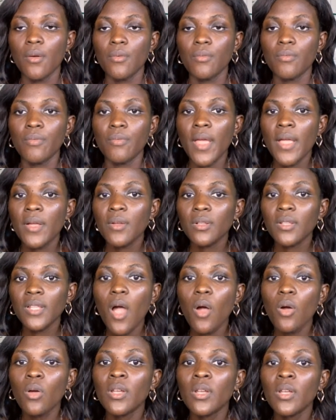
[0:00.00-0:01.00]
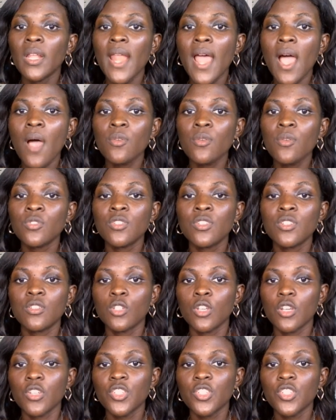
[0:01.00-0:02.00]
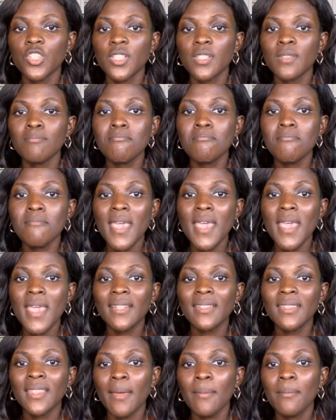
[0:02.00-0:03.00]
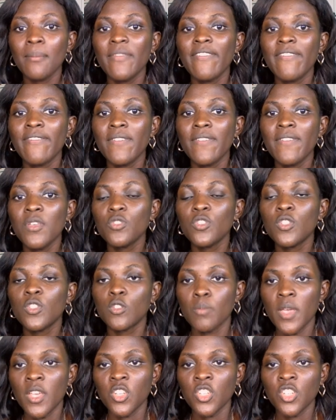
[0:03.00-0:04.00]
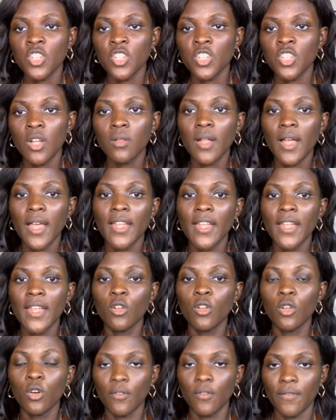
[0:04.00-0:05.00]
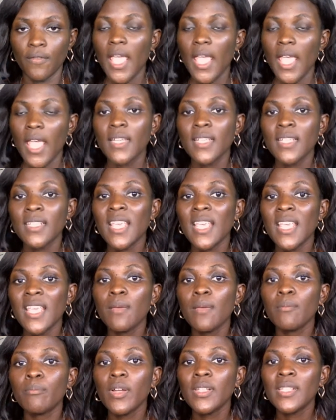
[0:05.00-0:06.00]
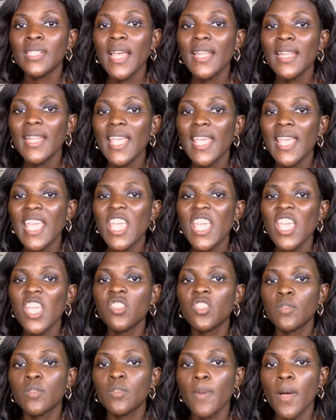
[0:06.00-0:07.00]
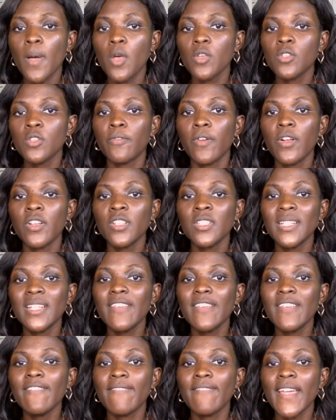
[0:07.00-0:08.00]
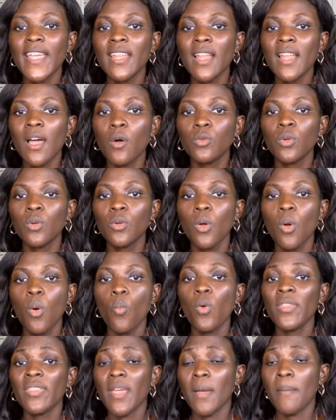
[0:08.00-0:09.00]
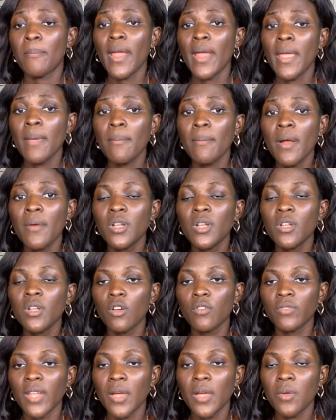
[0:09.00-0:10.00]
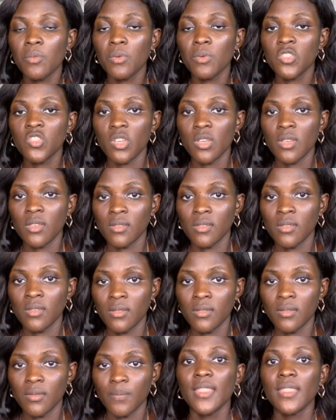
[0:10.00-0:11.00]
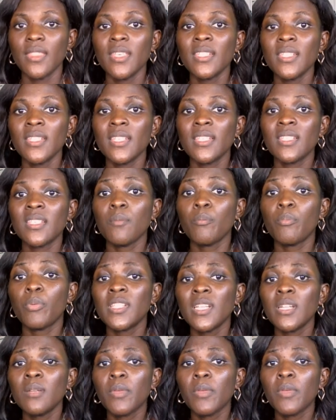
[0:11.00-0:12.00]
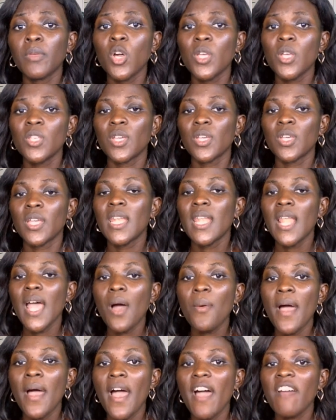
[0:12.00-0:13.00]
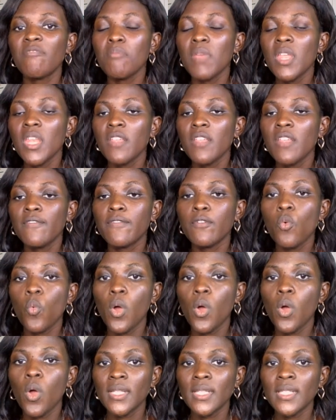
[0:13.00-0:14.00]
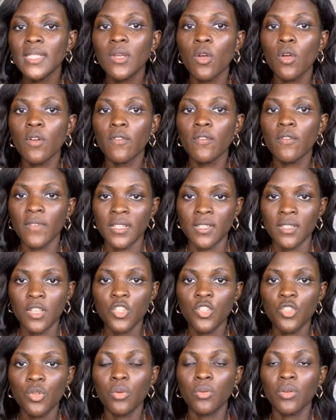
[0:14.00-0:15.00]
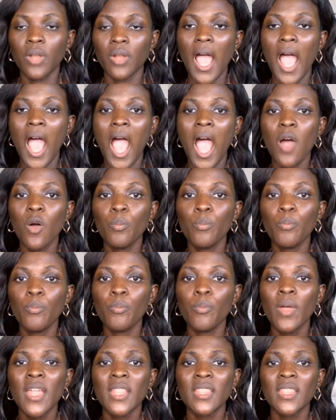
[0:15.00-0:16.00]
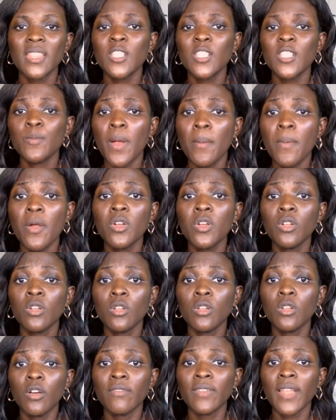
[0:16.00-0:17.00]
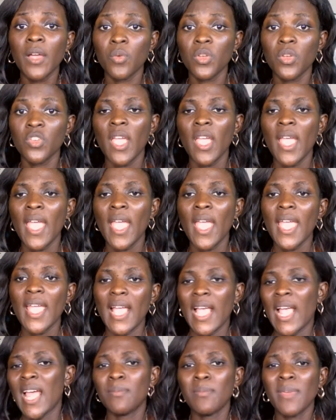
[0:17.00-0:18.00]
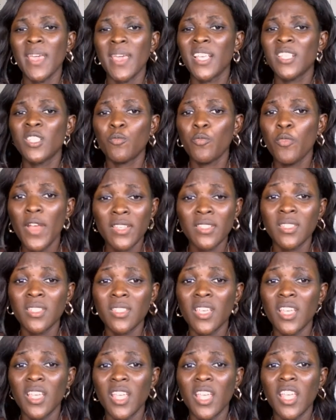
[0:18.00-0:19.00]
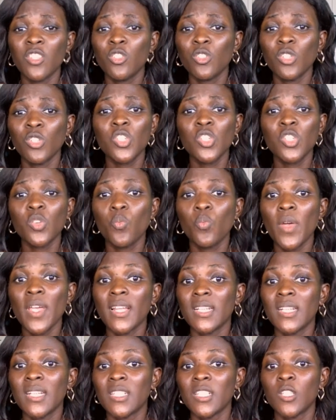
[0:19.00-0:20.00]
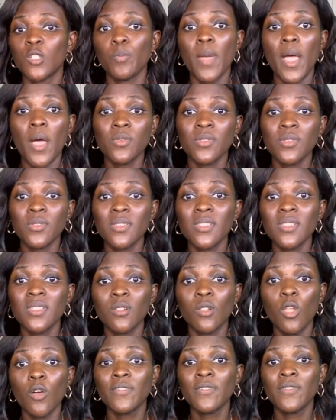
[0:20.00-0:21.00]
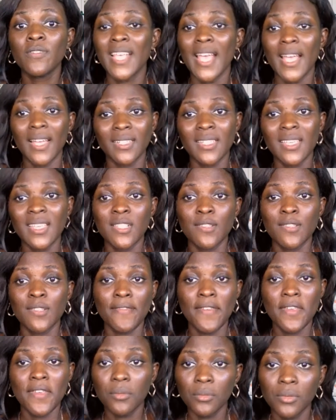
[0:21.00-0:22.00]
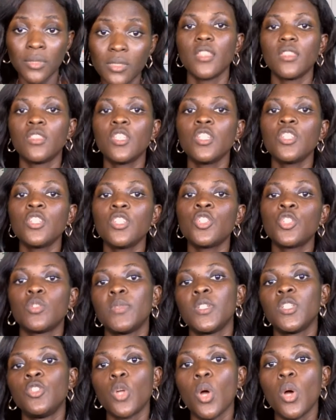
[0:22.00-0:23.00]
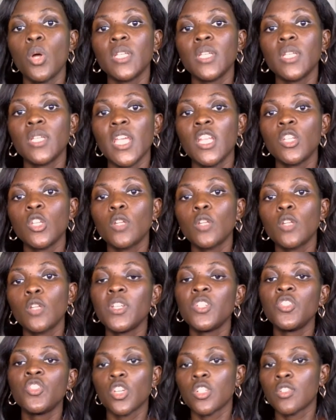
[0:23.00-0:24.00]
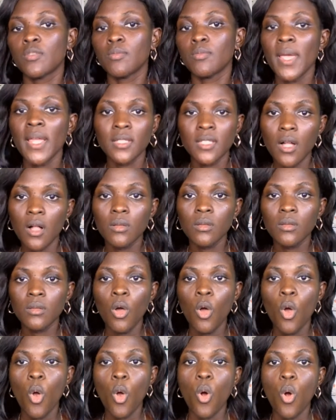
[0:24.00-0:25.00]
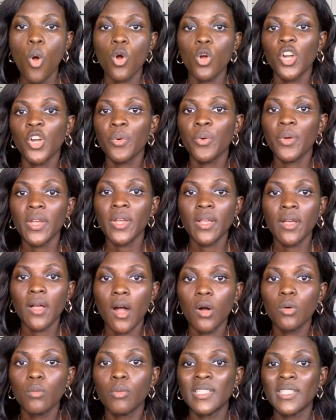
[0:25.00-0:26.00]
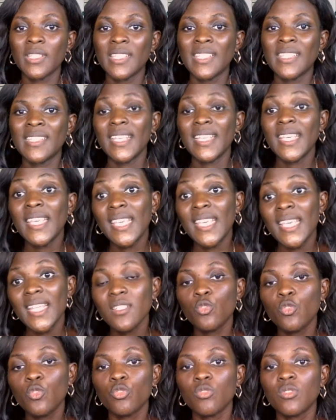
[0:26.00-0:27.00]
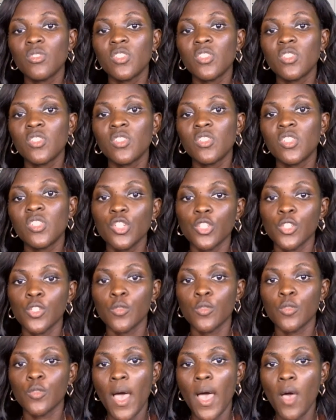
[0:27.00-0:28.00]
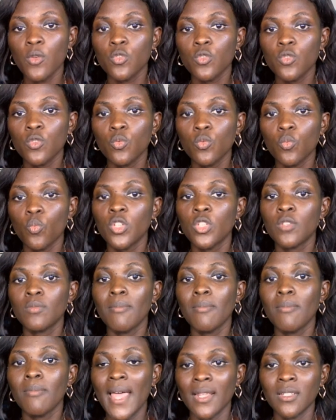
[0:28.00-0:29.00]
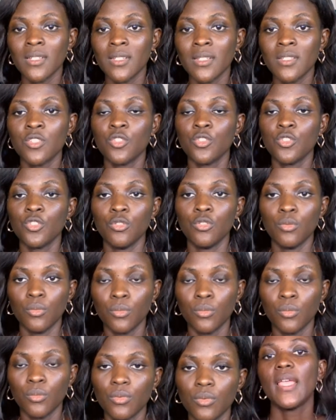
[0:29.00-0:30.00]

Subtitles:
Regular unannounced touches make them feel special and loved. It is important each spouse firstly find out what their primary love language is. This is important because you can now have meaningful quality conversation on how this primary love language can be expressed in such a way that the spouse's love tank is filled. This should be done in not being judgmental or critical, but seeking to teach your spouse what matters to you.